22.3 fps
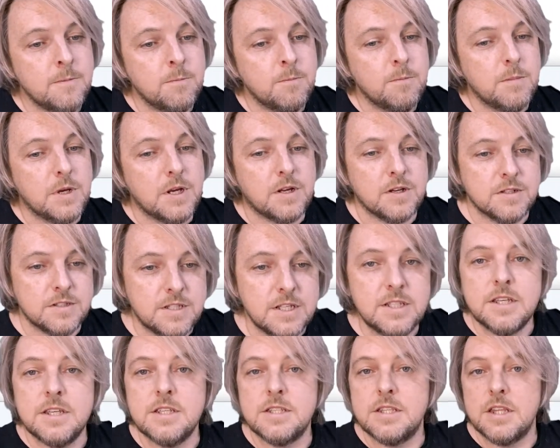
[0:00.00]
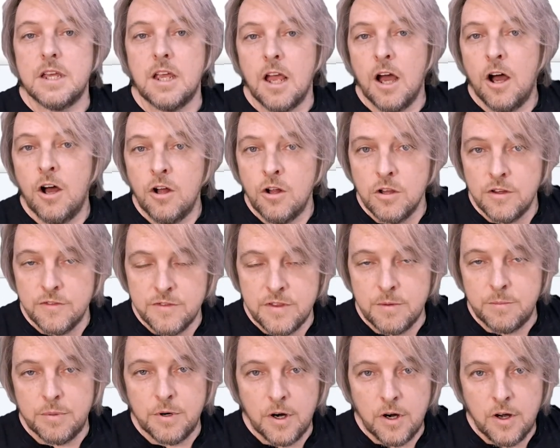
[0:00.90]
Because this is the goal of the
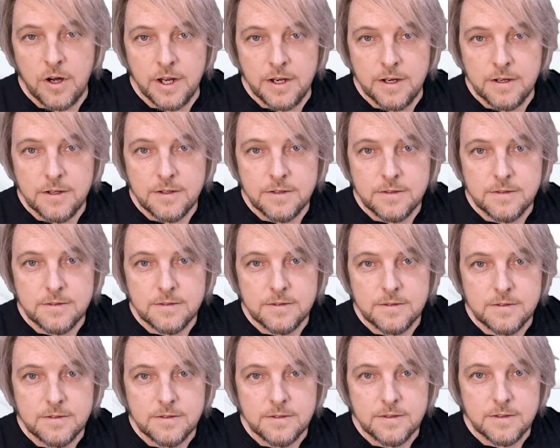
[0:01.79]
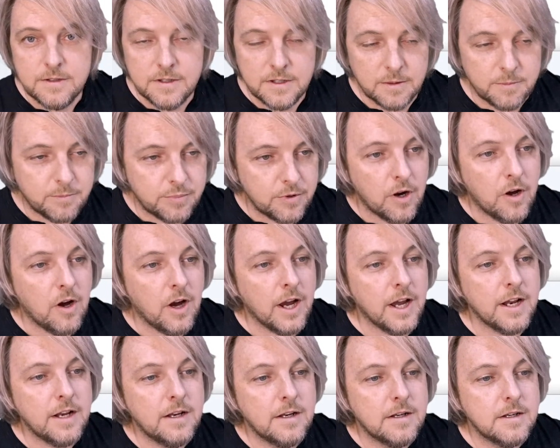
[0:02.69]
bride. The
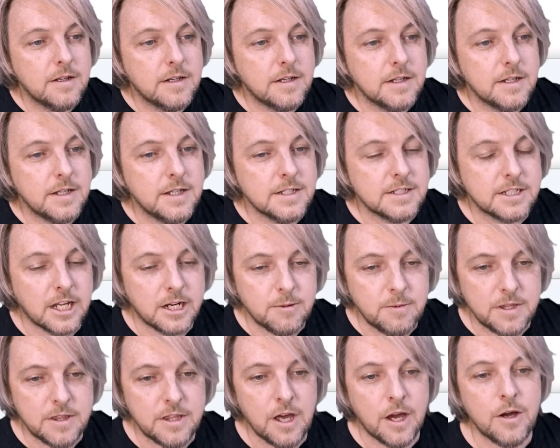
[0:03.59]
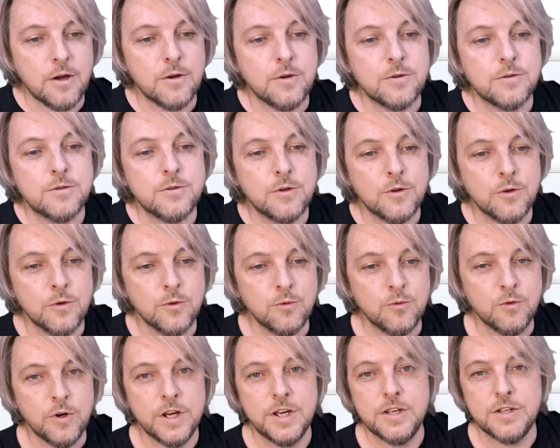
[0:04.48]
bride is going to be those who
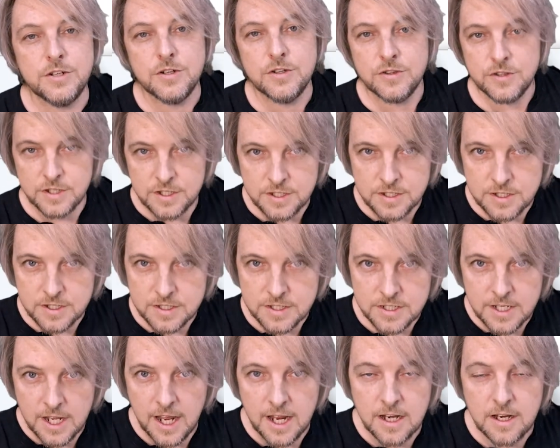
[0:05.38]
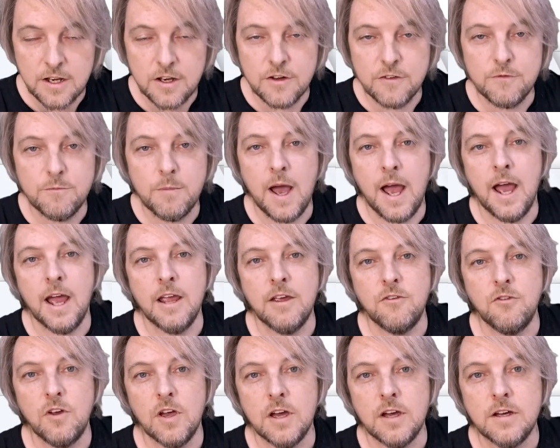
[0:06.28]
reach this standard of
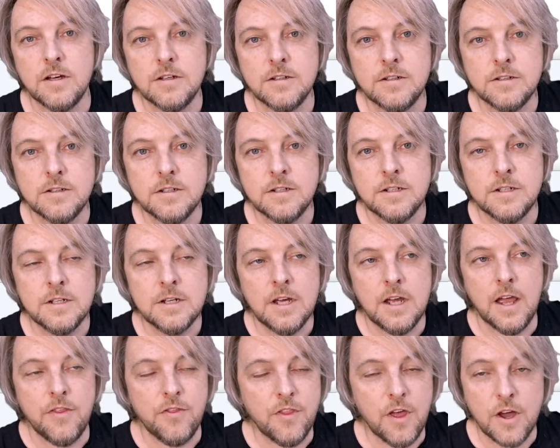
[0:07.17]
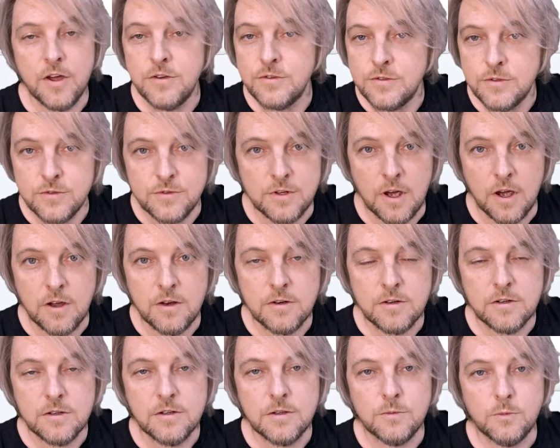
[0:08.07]
behaviour. And those who don't
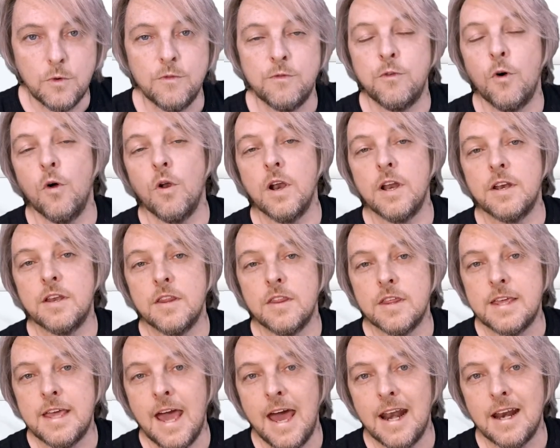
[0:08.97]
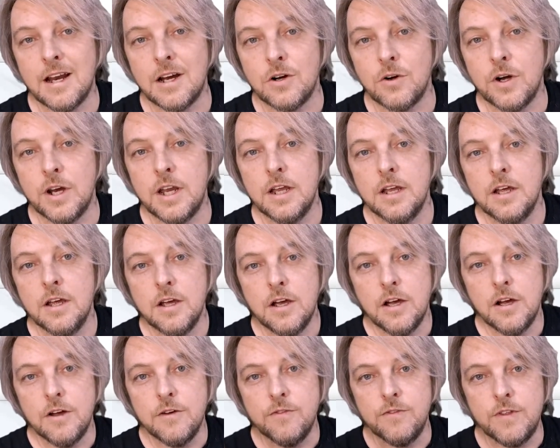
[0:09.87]
will fall into the category
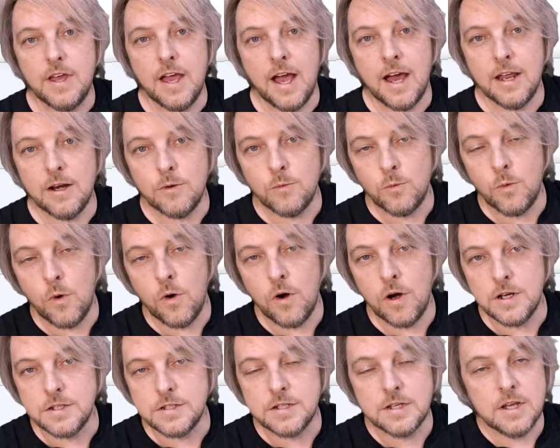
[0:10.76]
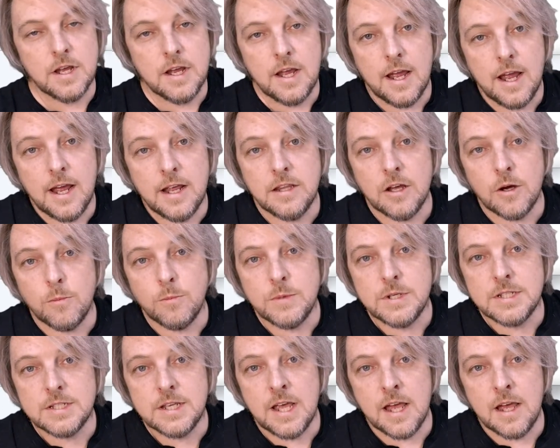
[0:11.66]
of the unwise. And they'll
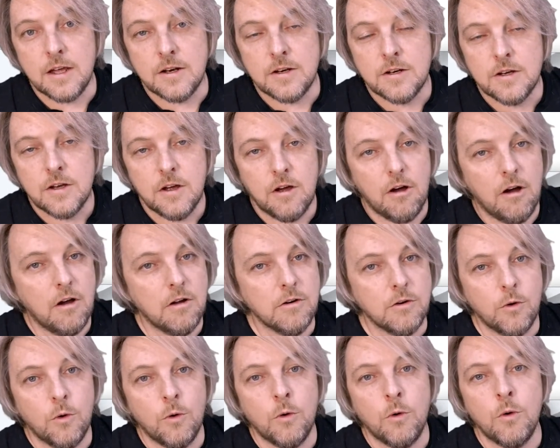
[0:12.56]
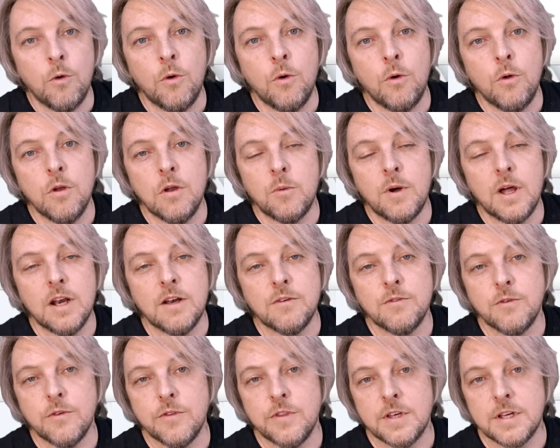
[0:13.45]
miss out on all the
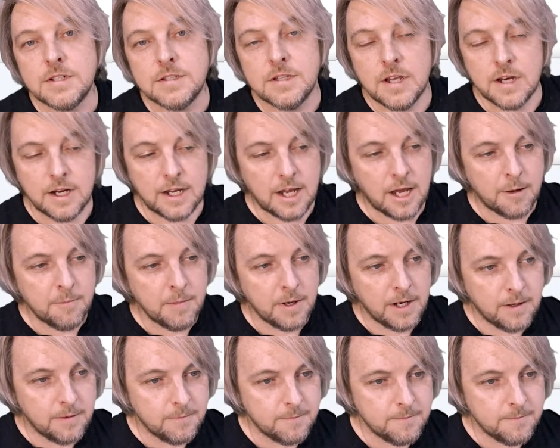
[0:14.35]
wonderful things that are coming.